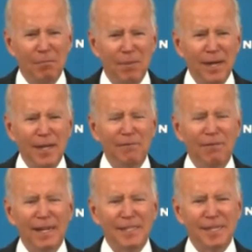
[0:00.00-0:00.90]
Many of the
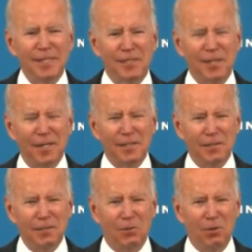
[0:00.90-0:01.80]
vaccine sites
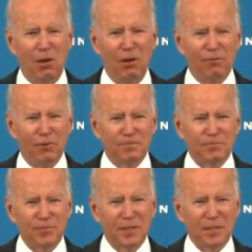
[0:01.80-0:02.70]
will offer
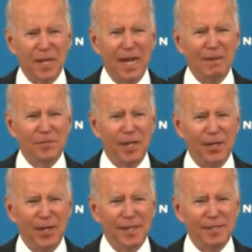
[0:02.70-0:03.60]
times
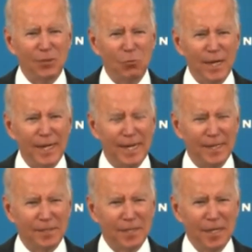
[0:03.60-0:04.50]
on nights and
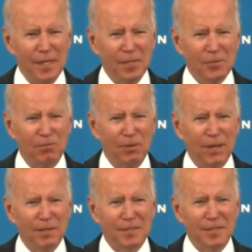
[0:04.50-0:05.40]
weekends so
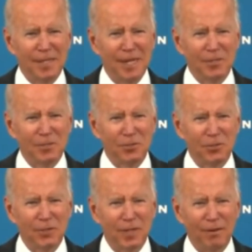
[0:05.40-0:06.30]
parents can take their
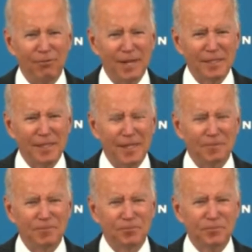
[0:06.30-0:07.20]
children to get
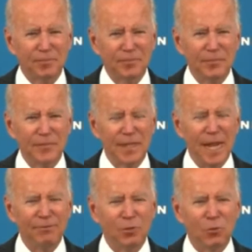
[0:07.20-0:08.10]
vaccinated
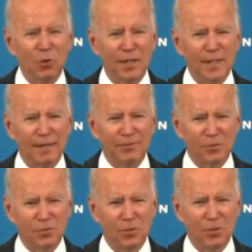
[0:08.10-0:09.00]
after work and after
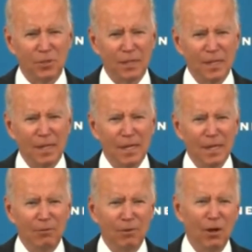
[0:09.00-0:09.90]
school.
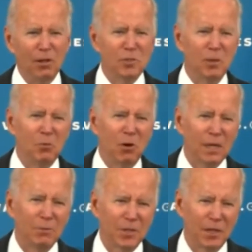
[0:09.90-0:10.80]
We've also been
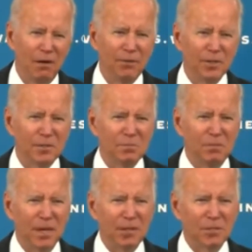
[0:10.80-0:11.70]
working with governors,
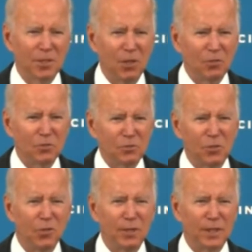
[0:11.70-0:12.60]
mayors, and local
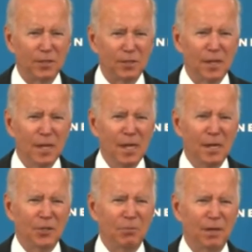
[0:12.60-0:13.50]
school leaders
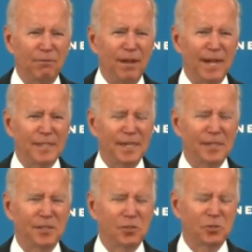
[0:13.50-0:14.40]
to bring
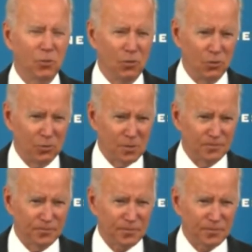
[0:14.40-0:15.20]
vaccines to schools.